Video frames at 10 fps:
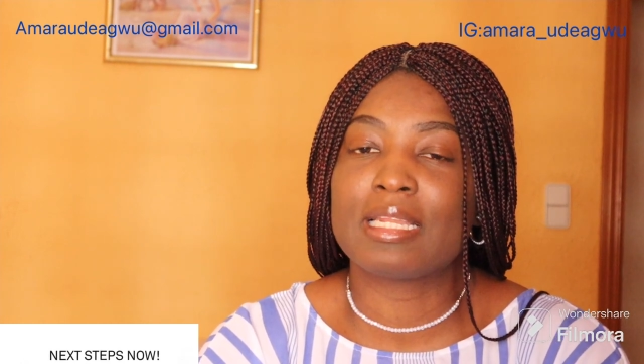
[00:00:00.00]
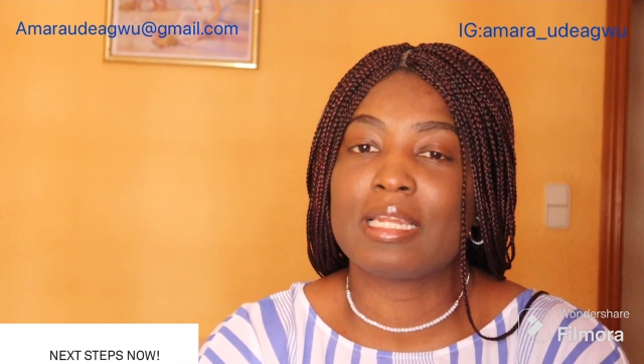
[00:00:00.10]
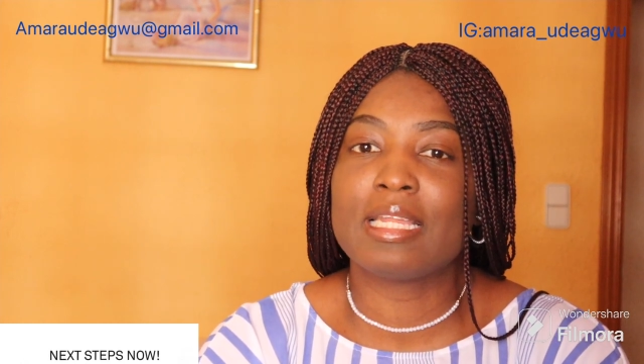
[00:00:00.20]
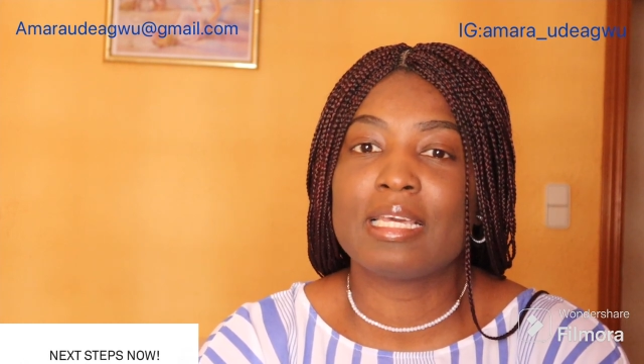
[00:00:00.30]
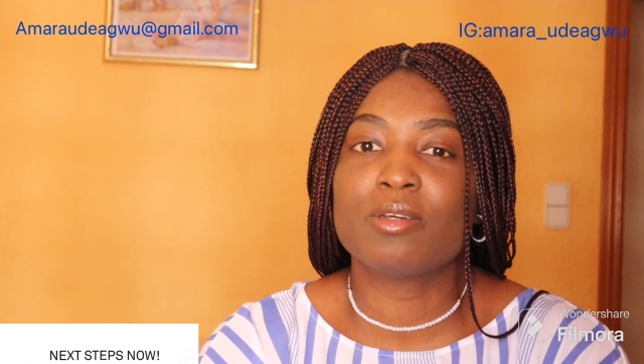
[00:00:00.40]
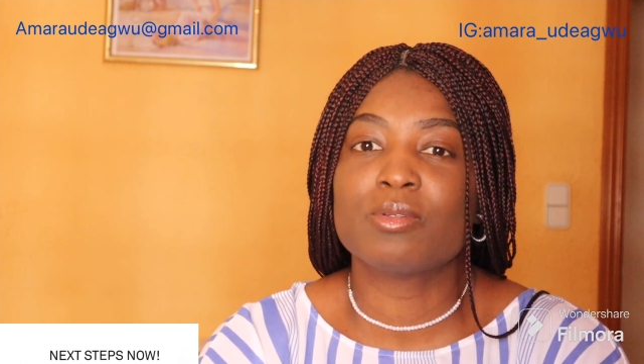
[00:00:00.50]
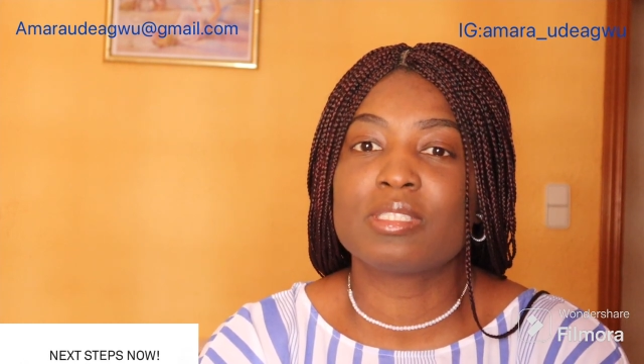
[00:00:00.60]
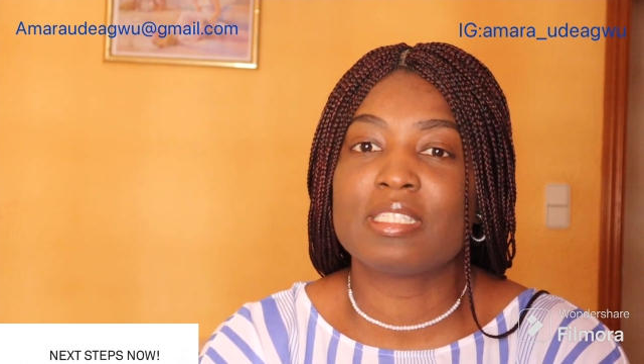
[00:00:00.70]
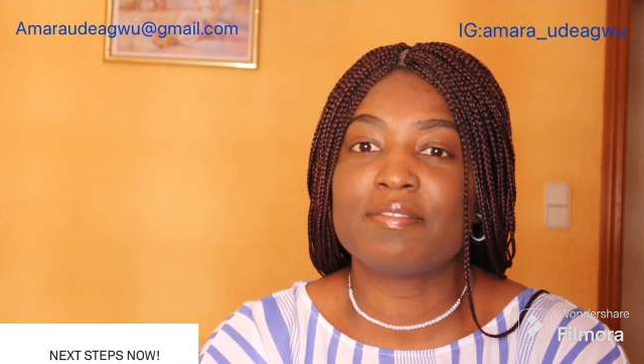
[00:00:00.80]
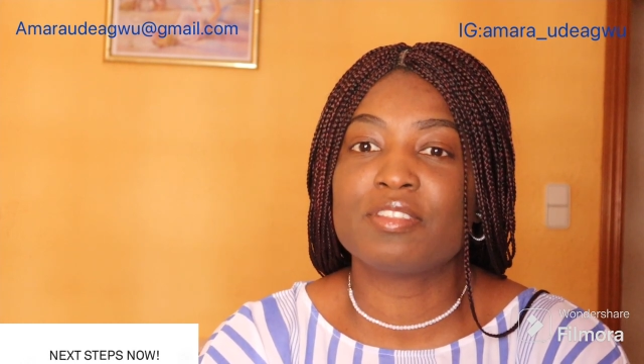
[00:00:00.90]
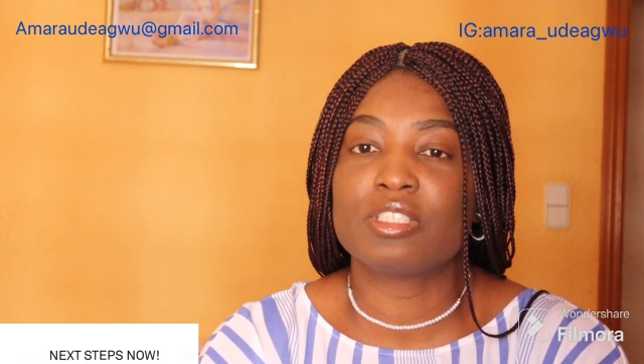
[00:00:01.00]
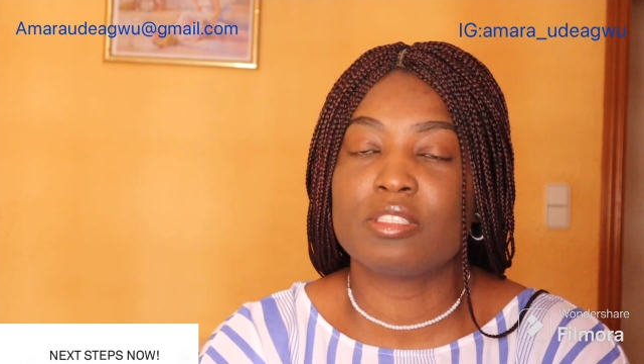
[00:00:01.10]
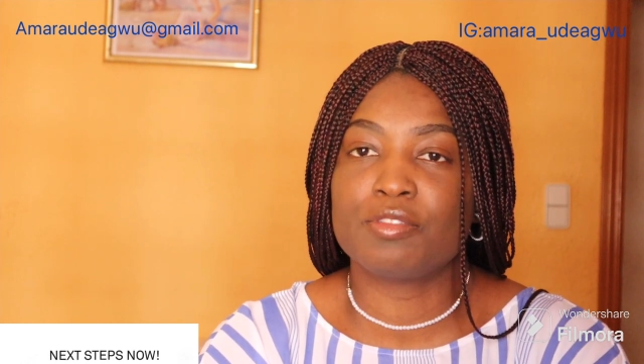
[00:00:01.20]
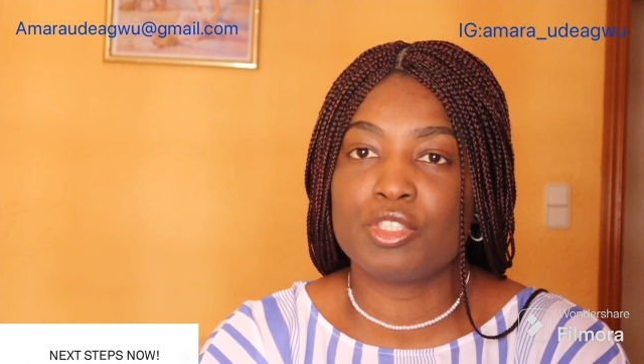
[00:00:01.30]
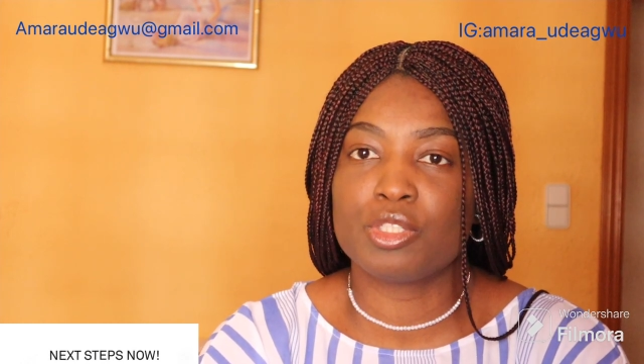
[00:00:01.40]
at the Legal Service
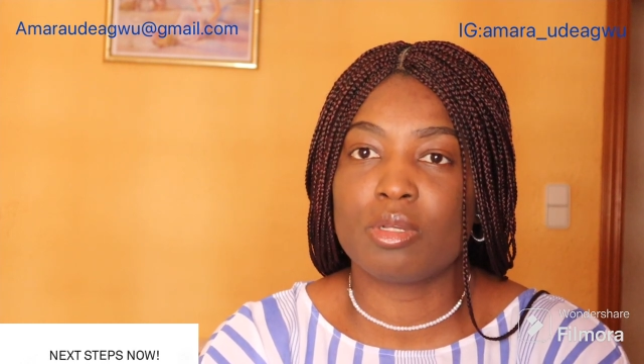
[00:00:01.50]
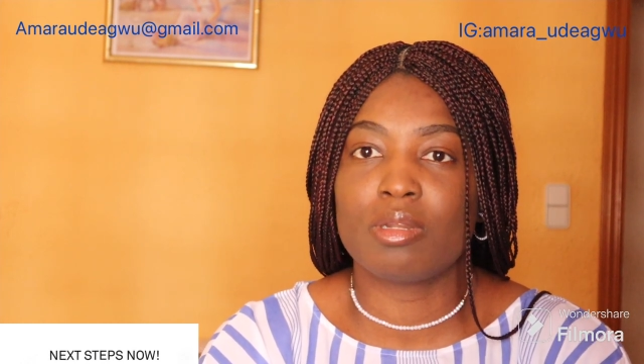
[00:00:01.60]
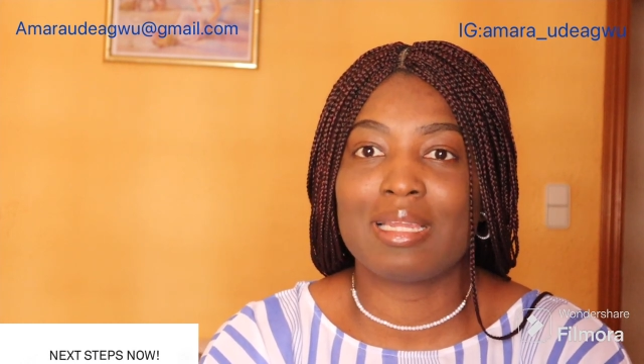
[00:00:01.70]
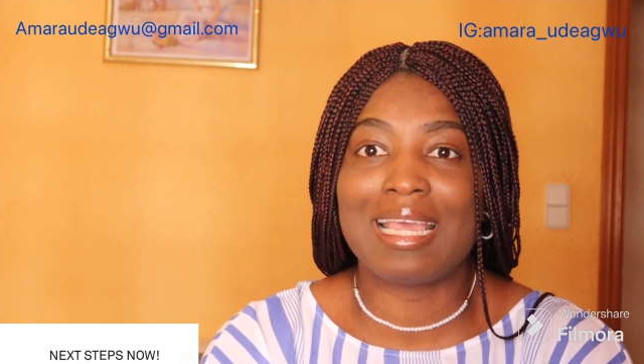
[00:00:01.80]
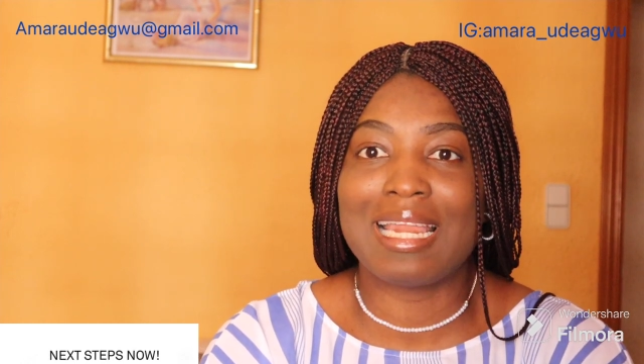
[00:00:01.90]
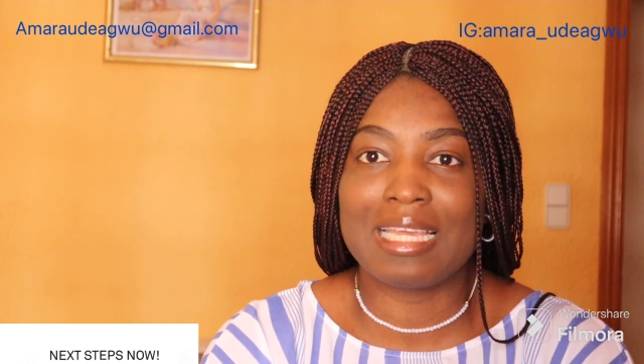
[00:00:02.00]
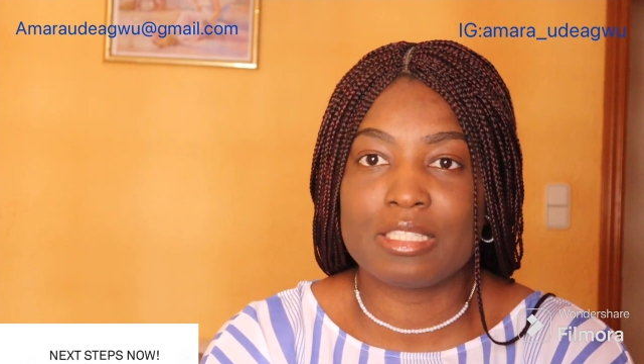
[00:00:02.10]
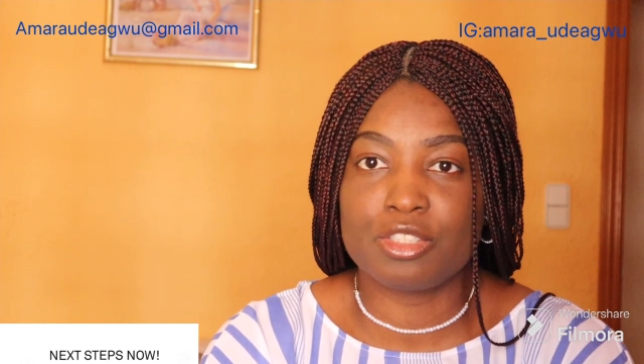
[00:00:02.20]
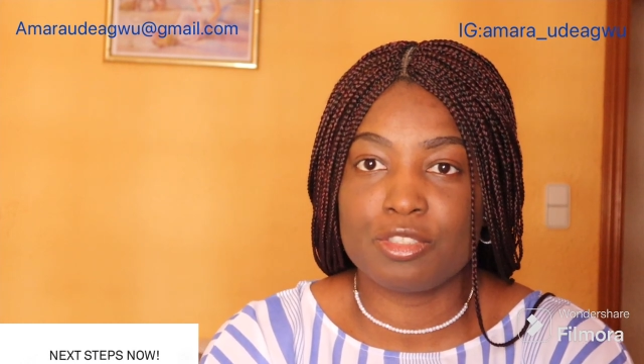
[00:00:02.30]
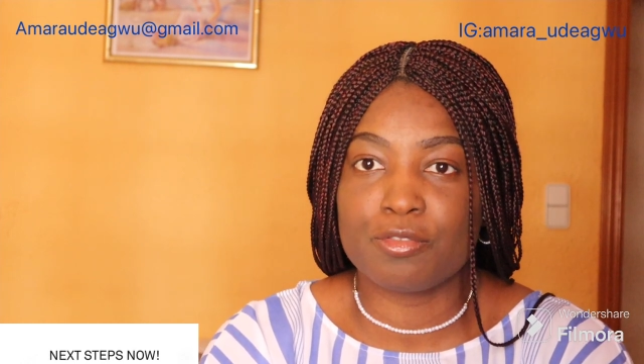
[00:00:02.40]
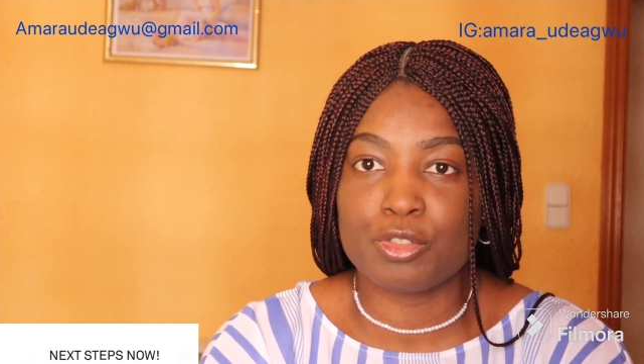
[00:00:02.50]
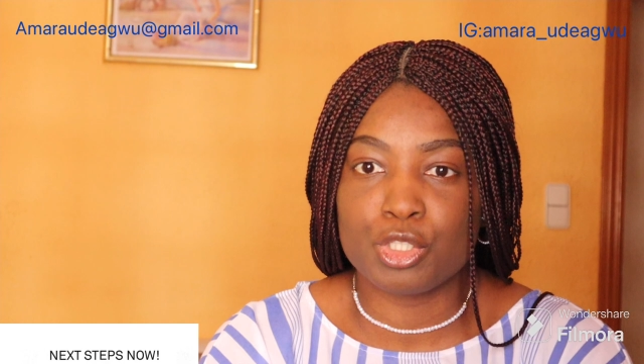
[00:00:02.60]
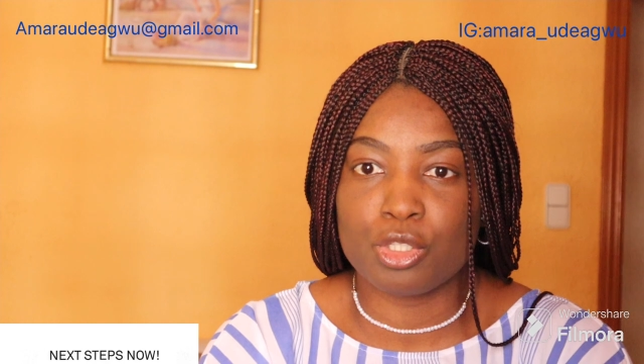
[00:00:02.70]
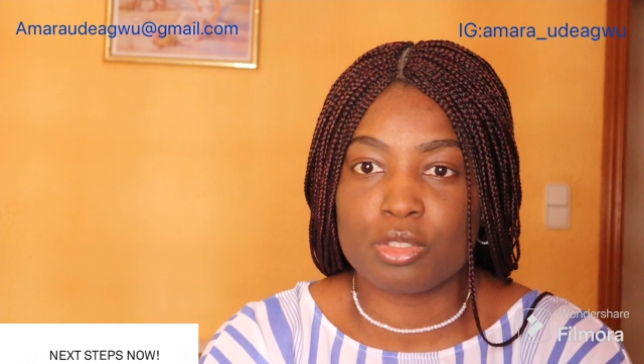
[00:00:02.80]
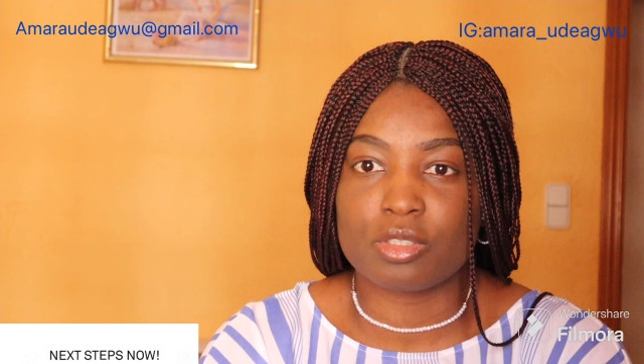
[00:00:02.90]
Division, LSD for
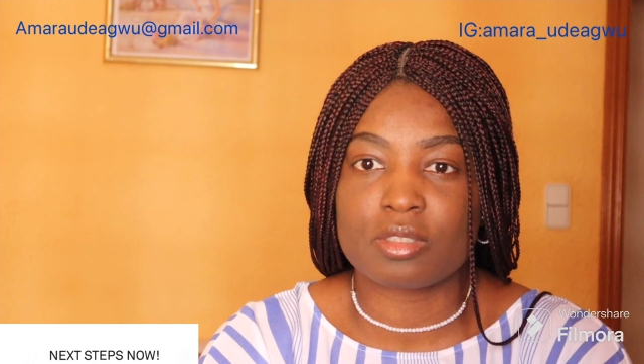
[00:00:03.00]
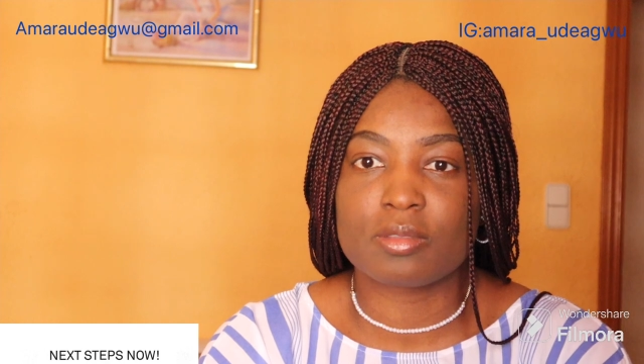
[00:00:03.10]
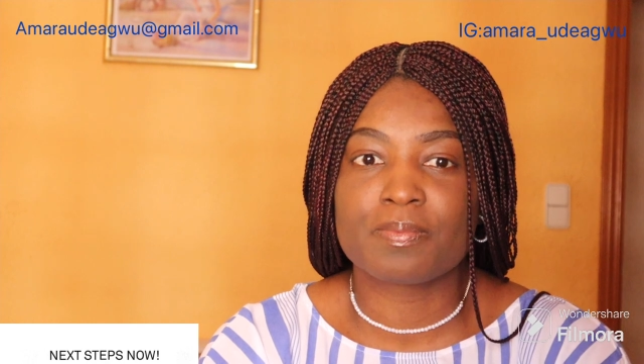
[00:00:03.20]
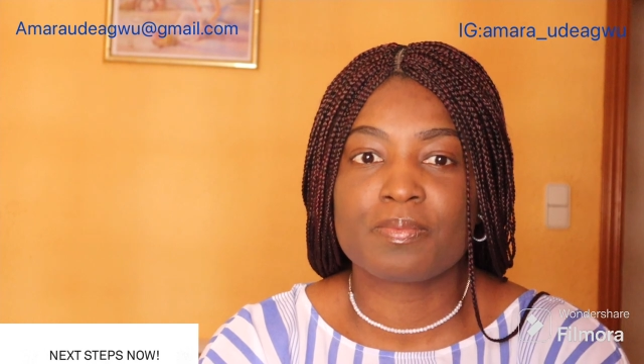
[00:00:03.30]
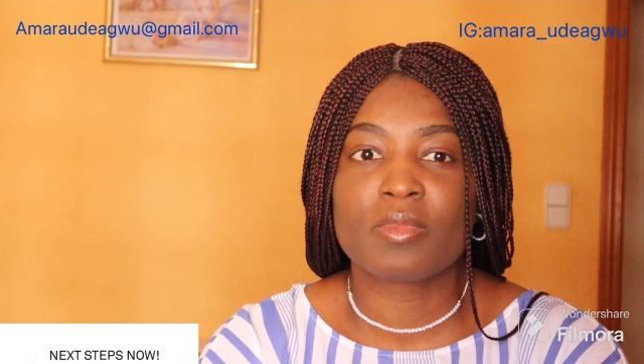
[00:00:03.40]
short.